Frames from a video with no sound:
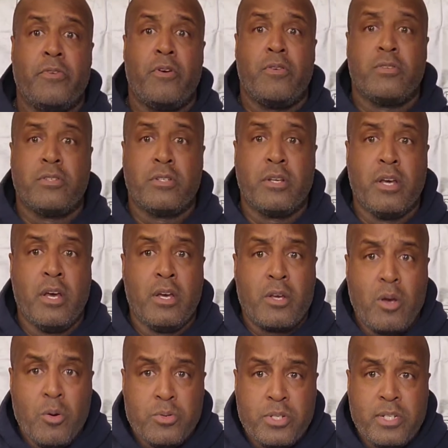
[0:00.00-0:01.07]
as far as
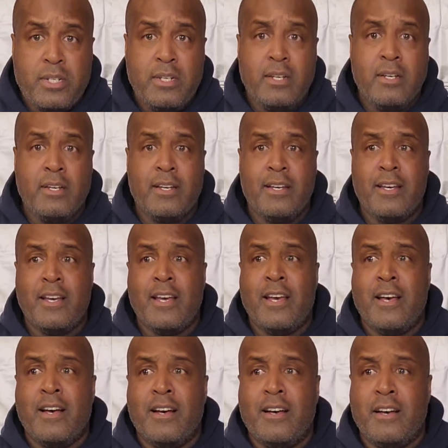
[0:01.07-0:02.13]
coaching.
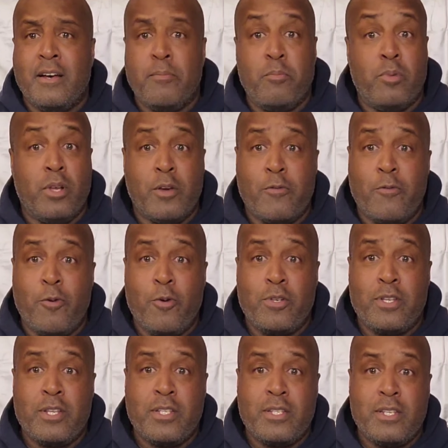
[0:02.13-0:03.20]
Uh, looking
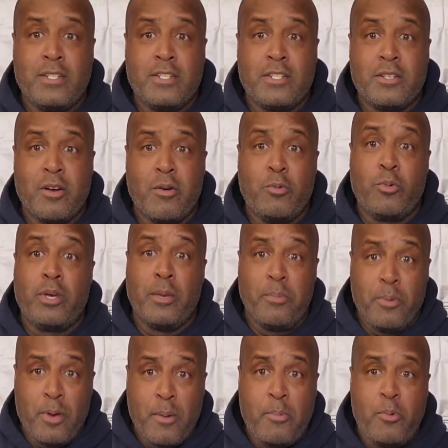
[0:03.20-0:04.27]
forward to the season starting. We'll
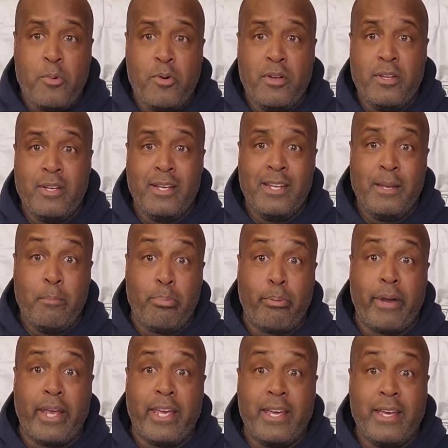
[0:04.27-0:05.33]
keep you up on any
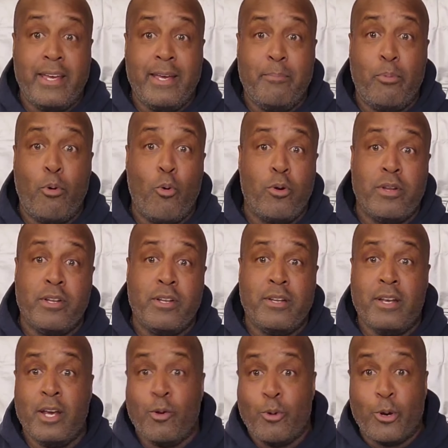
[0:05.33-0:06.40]
breaking
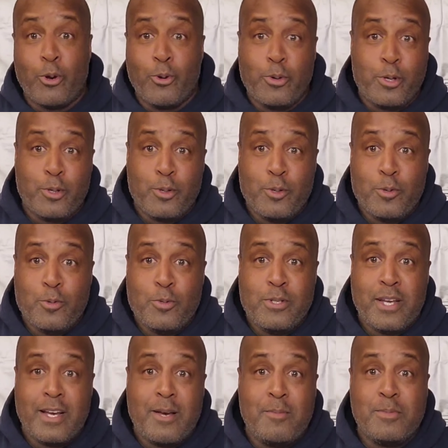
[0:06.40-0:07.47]
important recruiting
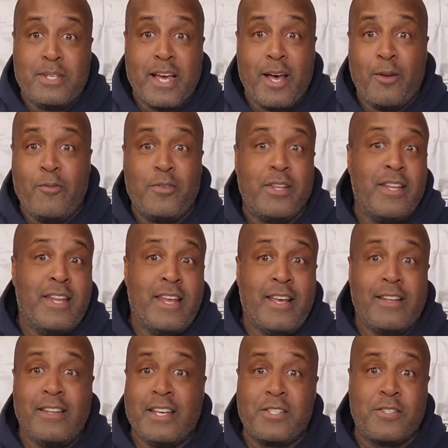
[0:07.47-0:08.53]
news that comes out over the
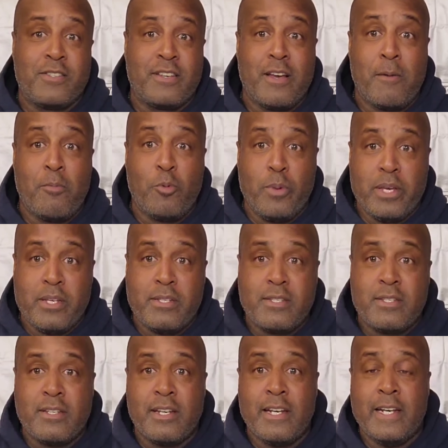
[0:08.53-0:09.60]
ne- next couple
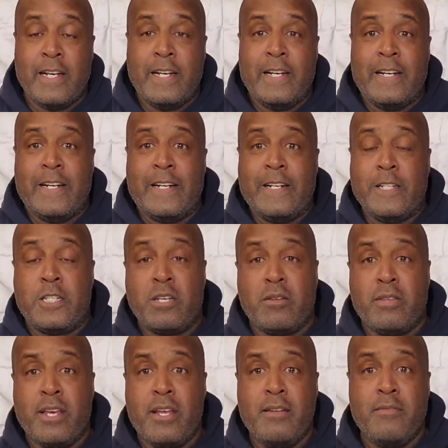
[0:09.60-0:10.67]
weeks. Uh,
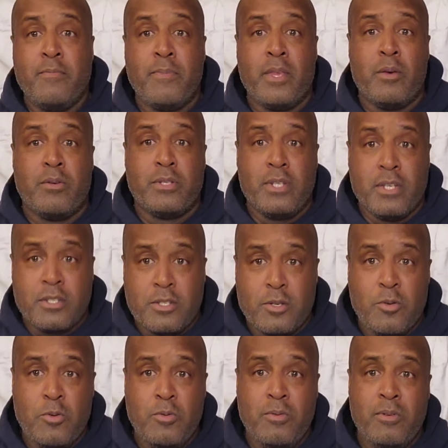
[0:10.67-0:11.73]
until then, see you
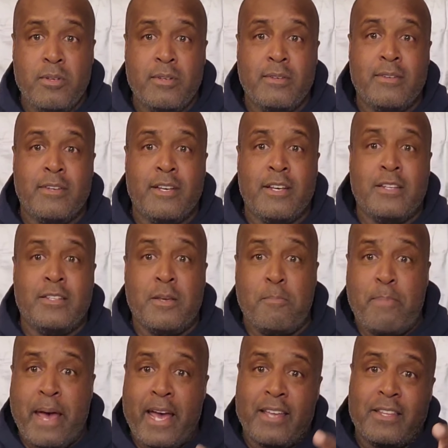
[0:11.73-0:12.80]
soon. See
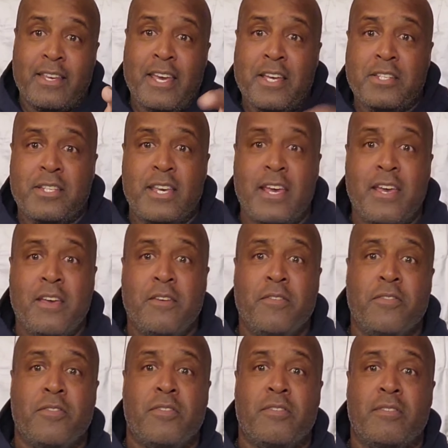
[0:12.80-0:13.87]
you back at the Canes
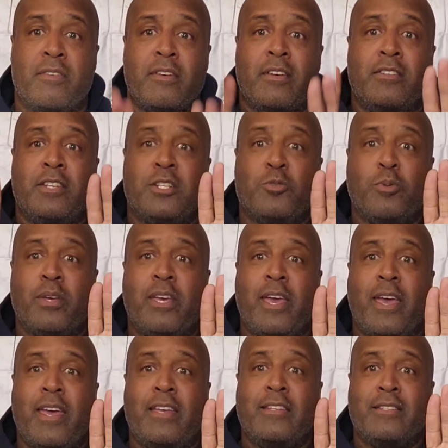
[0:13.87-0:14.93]
Cave. Just win
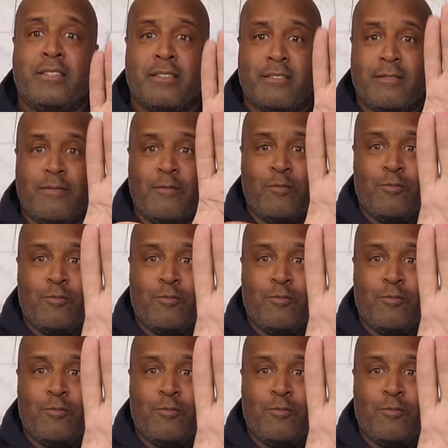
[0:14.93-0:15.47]
Canes.